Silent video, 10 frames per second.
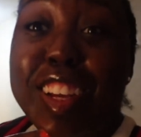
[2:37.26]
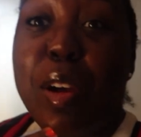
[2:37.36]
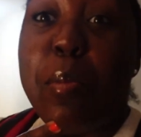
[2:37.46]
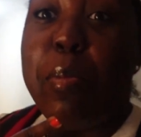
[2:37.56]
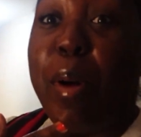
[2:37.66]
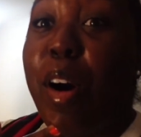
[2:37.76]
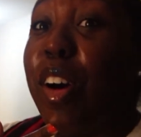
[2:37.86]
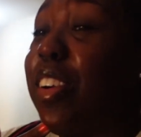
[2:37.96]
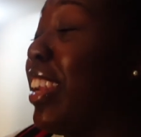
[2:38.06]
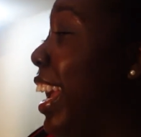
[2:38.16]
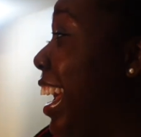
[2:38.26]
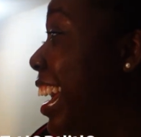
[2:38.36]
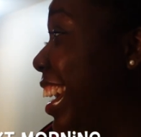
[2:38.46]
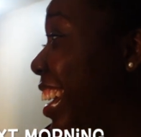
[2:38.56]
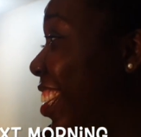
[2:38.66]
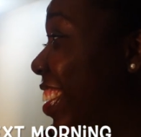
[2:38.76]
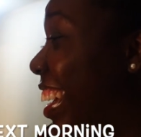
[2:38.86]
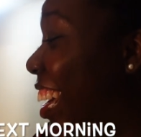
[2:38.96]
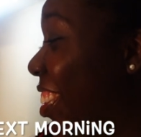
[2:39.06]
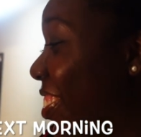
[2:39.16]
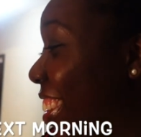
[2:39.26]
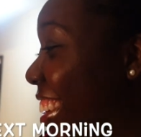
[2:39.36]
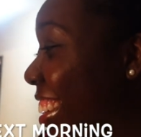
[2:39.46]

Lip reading: like a bald egg on camera.